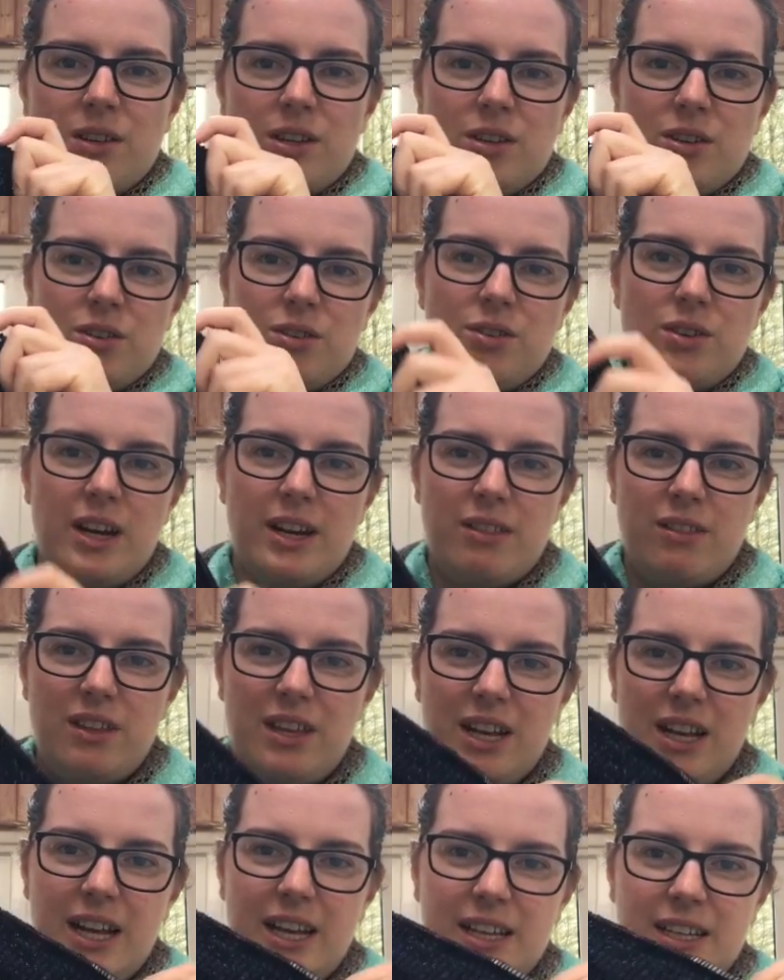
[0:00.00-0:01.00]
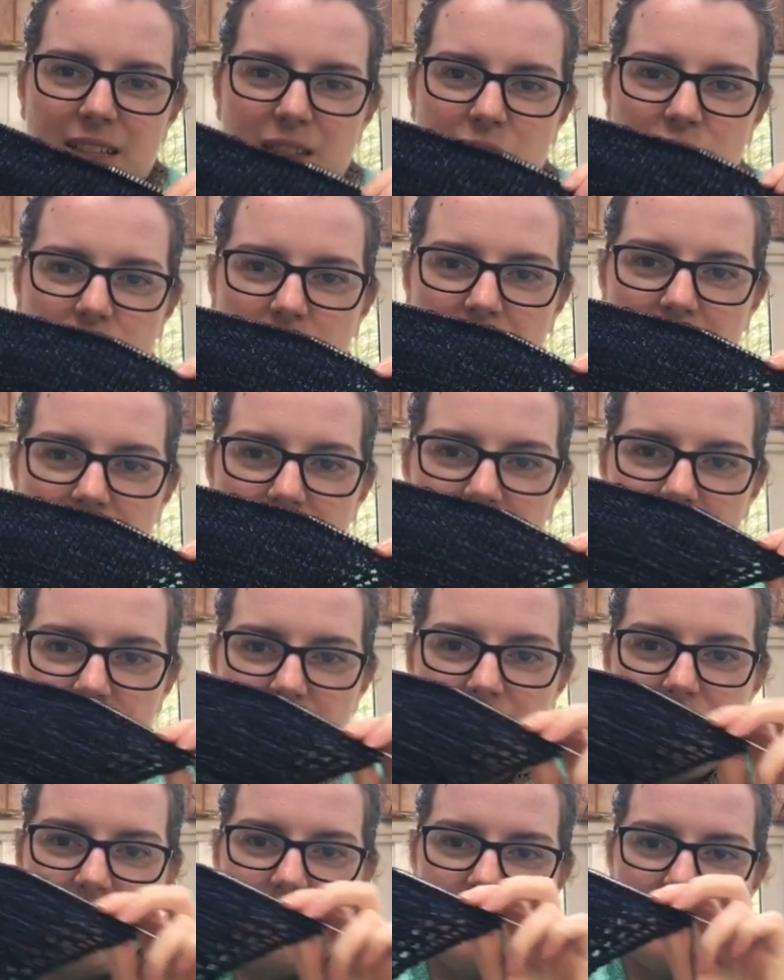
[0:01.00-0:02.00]
You know, I feel like it's quite
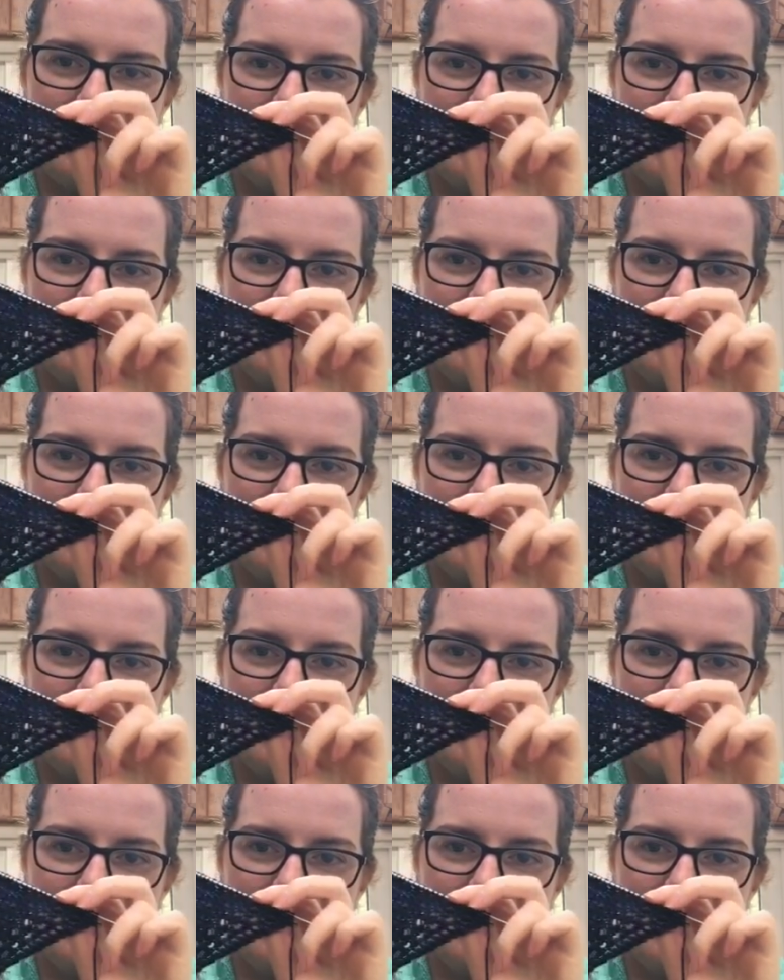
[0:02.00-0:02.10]
long.